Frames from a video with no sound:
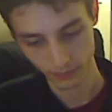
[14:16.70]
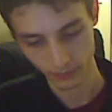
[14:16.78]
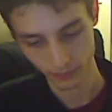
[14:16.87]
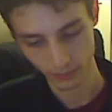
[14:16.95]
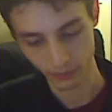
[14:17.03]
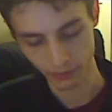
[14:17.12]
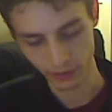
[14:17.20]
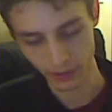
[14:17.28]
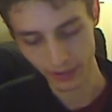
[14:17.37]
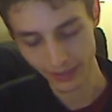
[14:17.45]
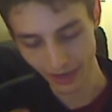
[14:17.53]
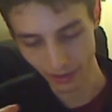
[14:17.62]
If their
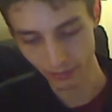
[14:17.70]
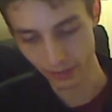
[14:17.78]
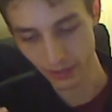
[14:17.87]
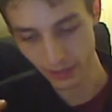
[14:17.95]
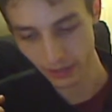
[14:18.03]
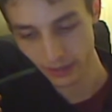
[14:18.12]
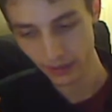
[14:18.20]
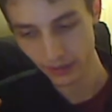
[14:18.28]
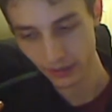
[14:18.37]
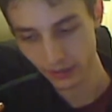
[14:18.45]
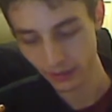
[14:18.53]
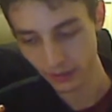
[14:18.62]
integrity
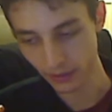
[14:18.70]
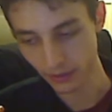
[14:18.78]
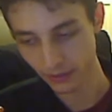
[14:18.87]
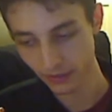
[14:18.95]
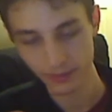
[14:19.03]
is